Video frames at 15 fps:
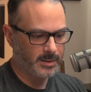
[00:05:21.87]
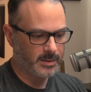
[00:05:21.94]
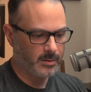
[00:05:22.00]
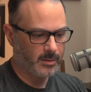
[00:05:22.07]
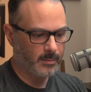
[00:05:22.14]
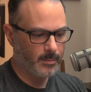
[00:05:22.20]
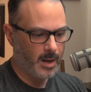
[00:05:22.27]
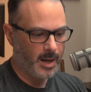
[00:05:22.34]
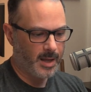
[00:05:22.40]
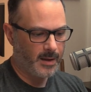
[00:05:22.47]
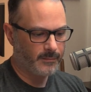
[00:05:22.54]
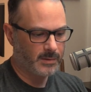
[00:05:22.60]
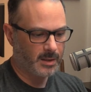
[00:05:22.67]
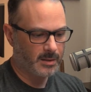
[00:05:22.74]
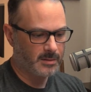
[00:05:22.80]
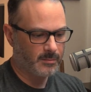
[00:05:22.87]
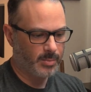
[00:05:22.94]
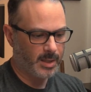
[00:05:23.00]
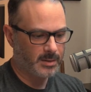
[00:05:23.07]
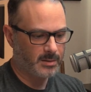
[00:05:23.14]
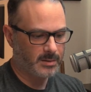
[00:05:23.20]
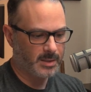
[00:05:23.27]
So I have tons of
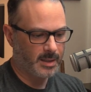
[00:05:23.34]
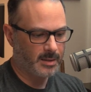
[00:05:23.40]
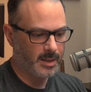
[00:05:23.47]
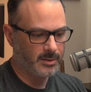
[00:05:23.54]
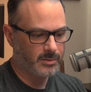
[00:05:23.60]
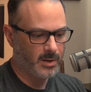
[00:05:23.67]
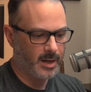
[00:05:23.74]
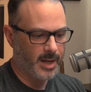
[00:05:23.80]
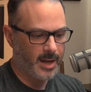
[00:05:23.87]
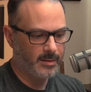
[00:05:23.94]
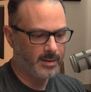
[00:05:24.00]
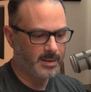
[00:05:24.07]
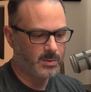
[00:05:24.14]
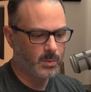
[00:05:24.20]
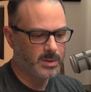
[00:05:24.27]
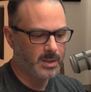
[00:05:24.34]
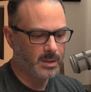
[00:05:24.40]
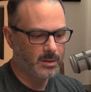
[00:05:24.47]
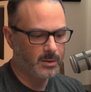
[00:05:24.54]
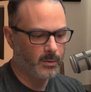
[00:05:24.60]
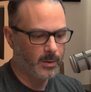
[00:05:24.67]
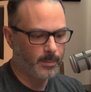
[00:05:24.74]
pencils and they dry out. This one's a
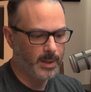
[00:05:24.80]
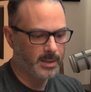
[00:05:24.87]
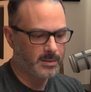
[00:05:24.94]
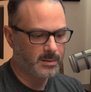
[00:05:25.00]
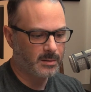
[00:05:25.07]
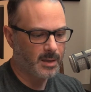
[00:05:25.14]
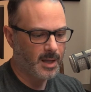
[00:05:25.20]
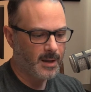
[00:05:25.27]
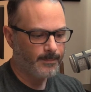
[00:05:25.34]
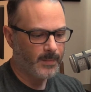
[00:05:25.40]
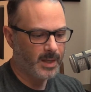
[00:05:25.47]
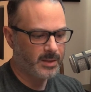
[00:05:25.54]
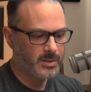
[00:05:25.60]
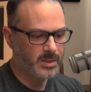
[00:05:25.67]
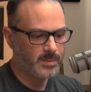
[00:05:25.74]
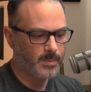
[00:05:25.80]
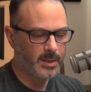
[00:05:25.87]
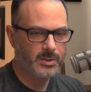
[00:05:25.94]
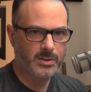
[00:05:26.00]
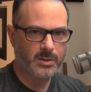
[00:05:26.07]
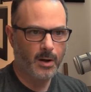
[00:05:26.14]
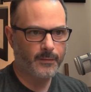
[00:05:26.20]
newer pencil, it's just
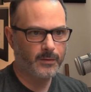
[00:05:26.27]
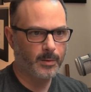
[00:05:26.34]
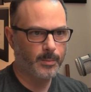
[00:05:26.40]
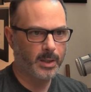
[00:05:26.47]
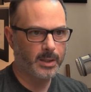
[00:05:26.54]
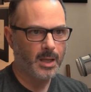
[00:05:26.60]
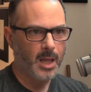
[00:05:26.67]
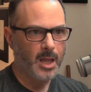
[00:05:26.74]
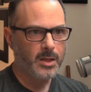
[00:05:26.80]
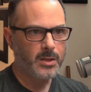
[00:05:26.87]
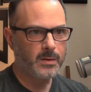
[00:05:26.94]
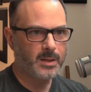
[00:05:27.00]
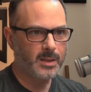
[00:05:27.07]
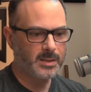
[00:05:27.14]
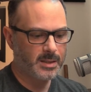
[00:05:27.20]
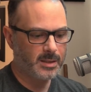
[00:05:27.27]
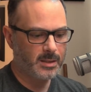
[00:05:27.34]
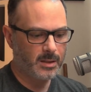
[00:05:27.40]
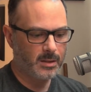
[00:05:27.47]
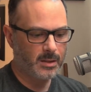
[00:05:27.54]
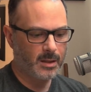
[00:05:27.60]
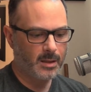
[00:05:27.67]
much softer, but you can
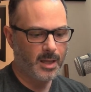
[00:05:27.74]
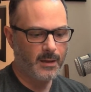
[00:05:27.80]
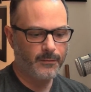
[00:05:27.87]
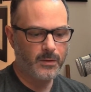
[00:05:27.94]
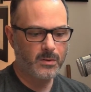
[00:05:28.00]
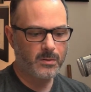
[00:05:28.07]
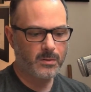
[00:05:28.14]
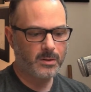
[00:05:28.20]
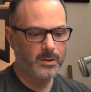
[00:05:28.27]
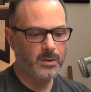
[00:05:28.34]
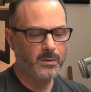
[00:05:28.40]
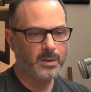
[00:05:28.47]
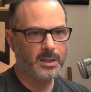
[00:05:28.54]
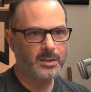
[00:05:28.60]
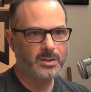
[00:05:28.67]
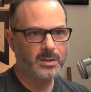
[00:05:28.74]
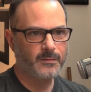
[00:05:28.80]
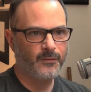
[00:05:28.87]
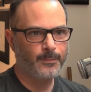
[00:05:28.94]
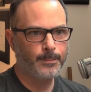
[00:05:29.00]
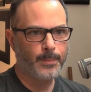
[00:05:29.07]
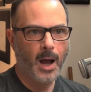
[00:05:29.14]
see if you you can just
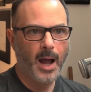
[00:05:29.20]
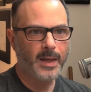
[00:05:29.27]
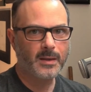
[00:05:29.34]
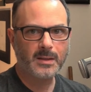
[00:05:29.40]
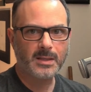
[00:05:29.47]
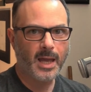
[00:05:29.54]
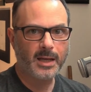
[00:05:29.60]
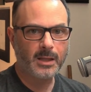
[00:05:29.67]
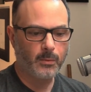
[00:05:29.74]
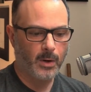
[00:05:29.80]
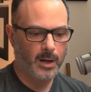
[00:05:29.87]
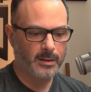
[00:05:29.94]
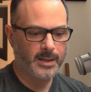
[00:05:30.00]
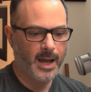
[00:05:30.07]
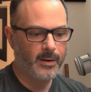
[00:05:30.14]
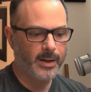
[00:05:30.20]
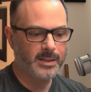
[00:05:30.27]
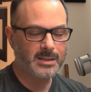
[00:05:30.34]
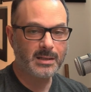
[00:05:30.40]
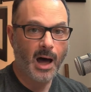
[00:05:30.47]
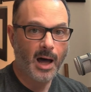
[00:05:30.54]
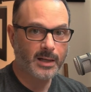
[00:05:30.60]
buy this anywhere now
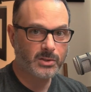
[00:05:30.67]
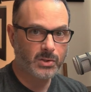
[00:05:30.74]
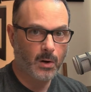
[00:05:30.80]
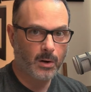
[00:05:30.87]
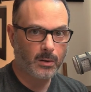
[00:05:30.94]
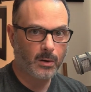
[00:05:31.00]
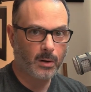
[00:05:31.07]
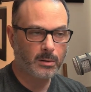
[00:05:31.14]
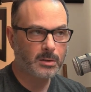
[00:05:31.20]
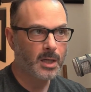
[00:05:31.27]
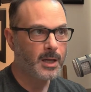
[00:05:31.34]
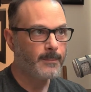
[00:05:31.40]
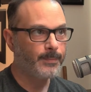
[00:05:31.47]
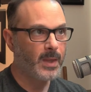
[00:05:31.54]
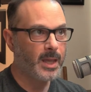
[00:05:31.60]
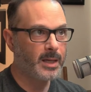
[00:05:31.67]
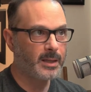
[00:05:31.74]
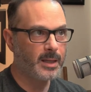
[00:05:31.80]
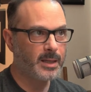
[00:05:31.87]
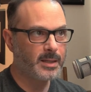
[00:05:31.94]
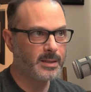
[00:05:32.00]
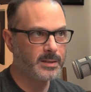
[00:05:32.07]
it's not charcoal
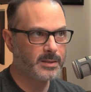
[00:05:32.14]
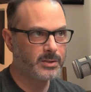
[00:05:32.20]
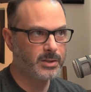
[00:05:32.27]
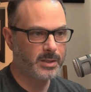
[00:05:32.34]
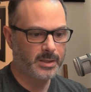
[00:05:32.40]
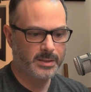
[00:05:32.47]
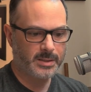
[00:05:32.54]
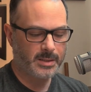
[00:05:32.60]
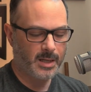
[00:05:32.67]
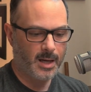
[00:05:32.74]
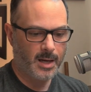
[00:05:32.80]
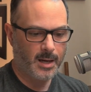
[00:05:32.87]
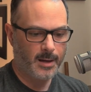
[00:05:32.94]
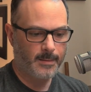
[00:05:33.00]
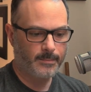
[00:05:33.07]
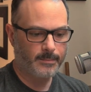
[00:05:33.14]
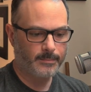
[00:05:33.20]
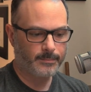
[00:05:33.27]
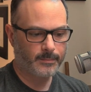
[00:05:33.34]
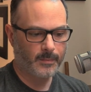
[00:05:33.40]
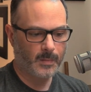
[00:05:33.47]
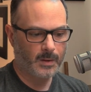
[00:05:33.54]
it is just um,
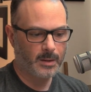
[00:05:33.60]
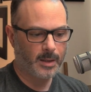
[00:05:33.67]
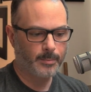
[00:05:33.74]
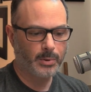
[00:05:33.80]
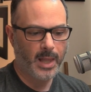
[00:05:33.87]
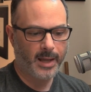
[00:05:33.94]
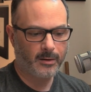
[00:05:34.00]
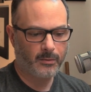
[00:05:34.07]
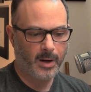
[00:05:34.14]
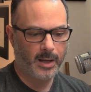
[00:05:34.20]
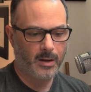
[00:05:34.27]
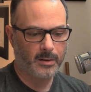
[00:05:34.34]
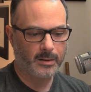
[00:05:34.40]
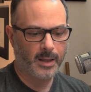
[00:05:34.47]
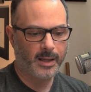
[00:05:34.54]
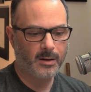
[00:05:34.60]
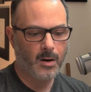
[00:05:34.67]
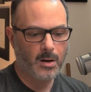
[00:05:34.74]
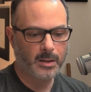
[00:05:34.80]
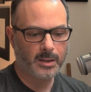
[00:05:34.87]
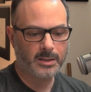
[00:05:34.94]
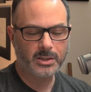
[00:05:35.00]
like black crayon. They
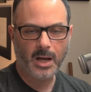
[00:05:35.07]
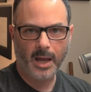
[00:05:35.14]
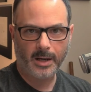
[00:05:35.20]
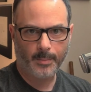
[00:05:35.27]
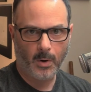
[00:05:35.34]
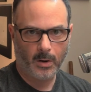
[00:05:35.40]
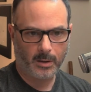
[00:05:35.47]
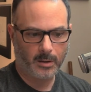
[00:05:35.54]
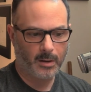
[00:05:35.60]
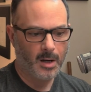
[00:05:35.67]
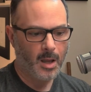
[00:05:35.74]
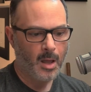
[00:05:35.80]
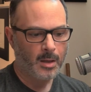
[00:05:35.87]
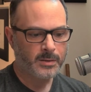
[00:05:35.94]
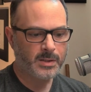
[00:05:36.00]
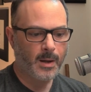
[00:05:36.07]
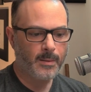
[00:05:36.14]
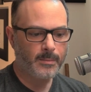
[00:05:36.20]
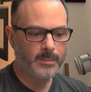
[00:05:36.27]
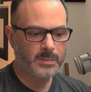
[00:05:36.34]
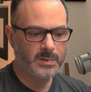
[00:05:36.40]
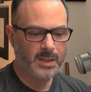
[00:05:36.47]
call it a China marker.
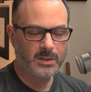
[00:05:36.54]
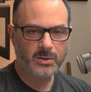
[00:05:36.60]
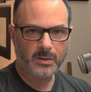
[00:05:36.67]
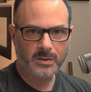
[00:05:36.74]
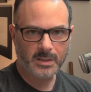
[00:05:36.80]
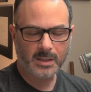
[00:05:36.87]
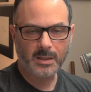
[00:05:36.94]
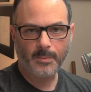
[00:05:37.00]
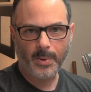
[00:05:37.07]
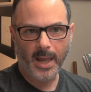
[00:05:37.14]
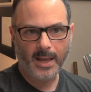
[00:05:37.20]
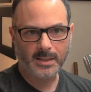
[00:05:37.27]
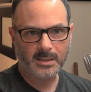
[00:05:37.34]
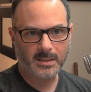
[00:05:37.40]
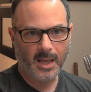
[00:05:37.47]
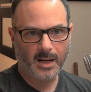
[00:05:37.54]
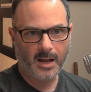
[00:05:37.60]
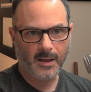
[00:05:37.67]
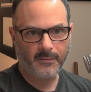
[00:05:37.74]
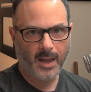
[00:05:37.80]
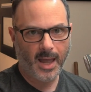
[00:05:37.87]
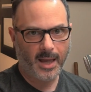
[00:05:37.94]
Some teachers in the past that
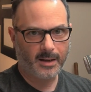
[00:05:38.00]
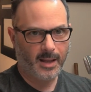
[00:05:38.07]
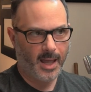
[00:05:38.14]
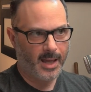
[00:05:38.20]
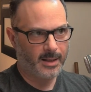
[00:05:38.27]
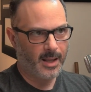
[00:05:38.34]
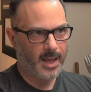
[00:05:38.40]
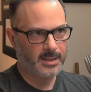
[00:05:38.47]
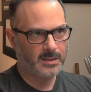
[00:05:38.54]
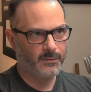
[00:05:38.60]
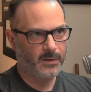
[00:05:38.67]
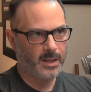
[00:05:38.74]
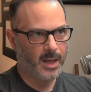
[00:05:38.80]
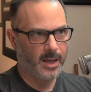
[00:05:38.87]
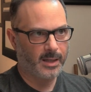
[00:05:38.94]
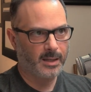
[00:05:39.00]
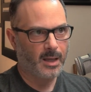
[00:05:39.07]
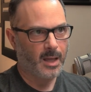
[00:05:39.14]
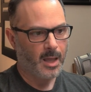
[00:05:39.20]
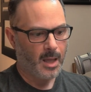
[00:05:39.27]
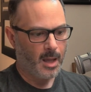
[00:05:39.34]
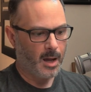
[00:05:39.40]
I've had at SVA,
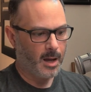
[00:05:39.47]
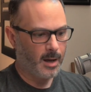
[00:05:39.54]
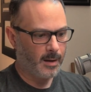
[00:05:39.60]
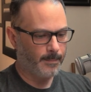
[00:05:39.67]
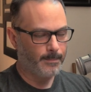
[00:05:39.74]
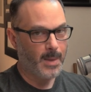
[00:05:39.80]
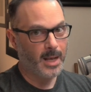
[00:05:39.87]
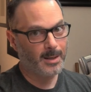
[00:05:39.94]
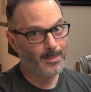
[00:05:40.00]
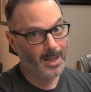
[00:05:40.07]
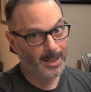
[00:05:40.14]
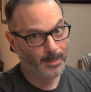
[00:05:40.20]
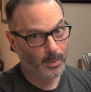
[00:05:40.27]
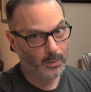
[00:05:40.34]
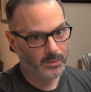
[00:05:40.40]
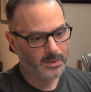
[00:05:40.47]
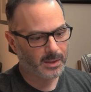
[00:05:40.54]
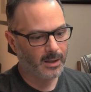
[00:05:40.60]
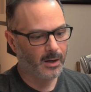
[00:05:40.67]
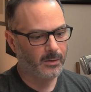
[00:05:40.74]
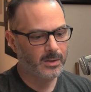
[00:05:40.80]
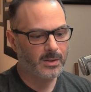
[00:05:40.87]
uh, many, many moons
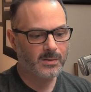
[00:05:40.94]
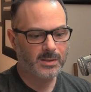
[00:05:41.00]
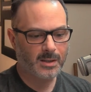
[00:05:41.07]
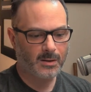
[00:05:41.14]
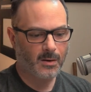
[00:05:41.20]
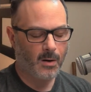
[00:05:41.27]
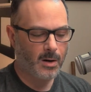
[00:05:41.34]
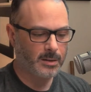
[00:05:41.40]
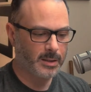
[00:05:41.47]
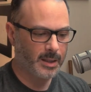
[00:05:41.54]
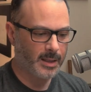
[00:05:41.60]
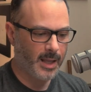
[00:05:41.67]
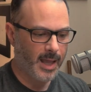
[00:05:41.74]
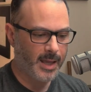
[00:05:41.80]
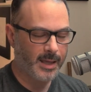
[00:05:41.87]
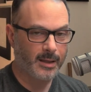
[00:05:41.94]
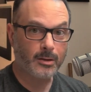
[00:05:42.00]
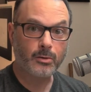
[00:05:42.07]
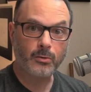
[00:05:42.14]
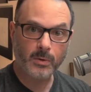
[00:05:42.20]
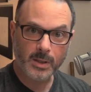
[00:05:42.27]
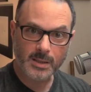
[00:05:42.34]
ago, used to call it a
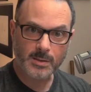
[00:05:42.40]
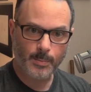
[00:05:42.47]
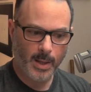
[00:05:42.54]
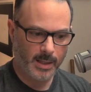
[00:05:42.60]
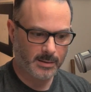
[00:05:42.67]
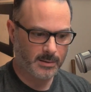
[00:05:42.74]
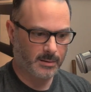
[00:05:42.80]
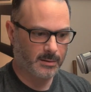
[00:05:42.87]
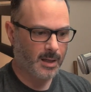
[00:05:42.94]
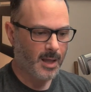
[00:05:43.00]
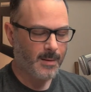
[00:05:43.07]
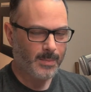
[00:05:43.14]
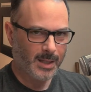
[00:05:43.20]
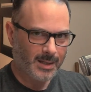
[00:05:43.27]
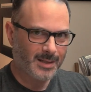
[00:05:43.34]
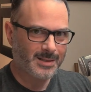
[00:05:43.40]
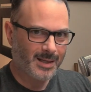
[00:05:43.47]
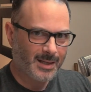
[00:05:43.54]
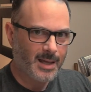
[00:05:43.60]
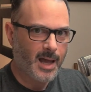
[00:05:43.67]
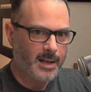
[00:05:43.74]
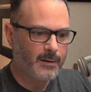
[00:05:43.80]
grease pencil because
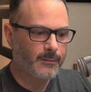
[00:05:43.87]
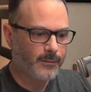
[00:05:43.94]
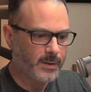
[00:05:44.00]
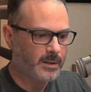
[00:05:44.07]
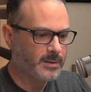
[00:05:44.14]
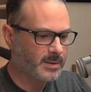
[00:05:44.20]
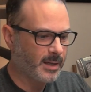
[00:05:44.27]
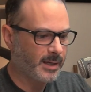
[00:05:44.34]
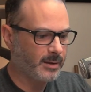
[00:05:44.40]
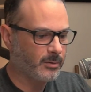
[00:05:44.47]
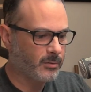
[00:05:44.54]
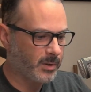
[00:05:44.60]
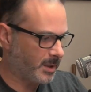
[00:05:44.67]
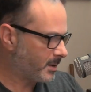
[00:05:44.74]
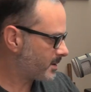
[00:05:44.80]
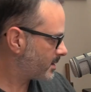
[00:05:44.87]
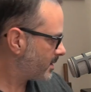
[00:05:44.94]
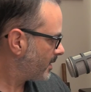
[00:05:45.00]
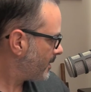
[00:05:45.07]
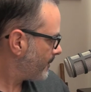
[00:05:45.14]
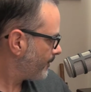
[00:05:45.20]
it kind of feels like grease.